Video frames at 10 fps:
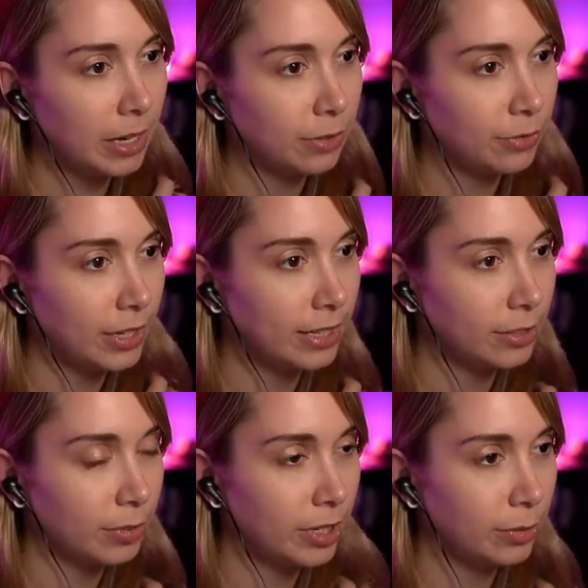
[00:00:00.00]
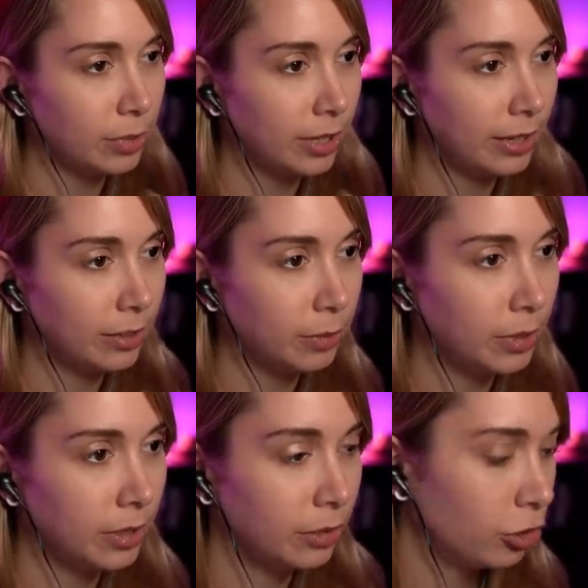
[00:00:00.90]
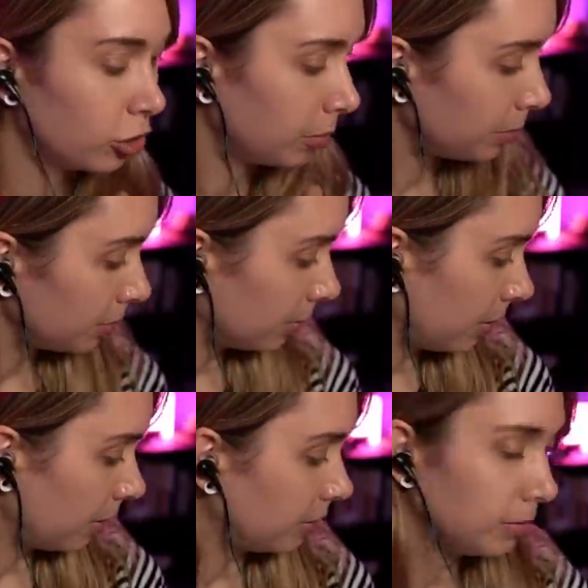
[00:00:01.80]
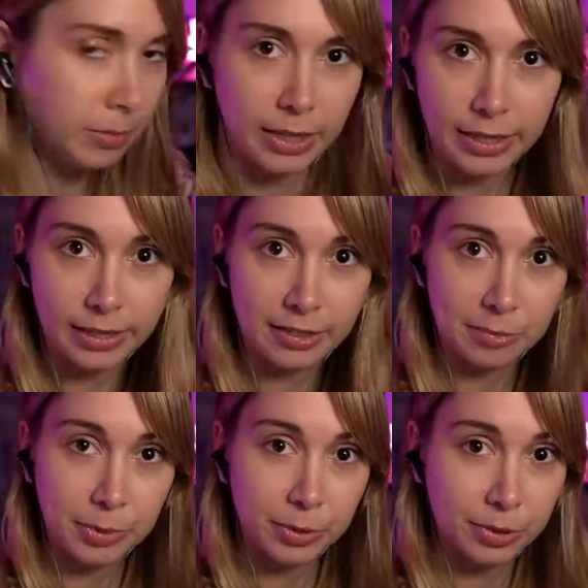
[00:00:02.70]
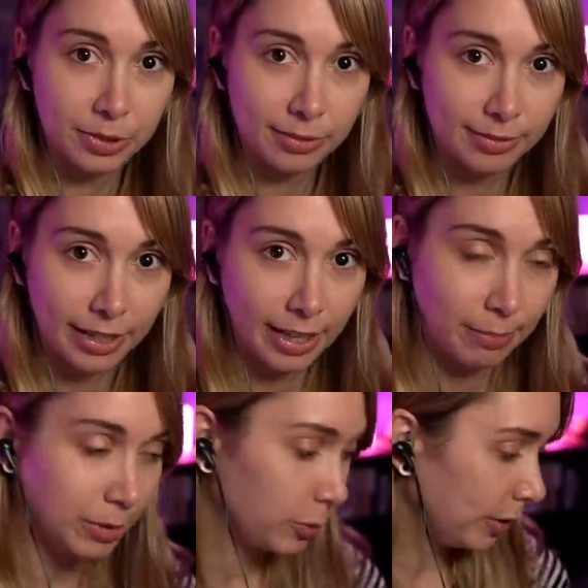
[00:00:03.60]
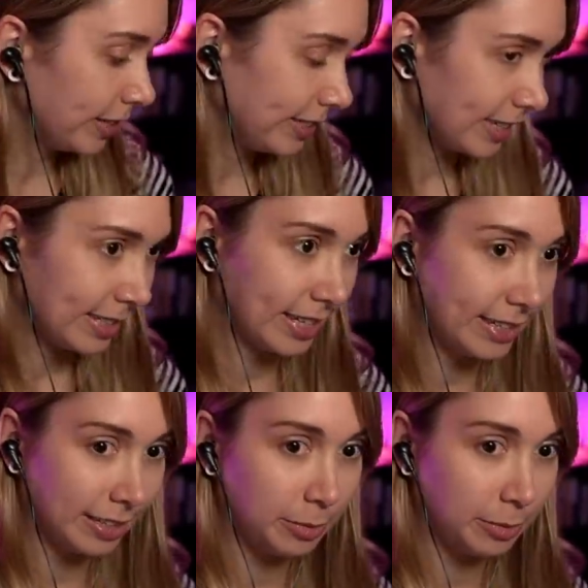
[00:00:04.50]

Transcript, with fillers: had a phase where he would like want to jump on my computer, like in between the desk and the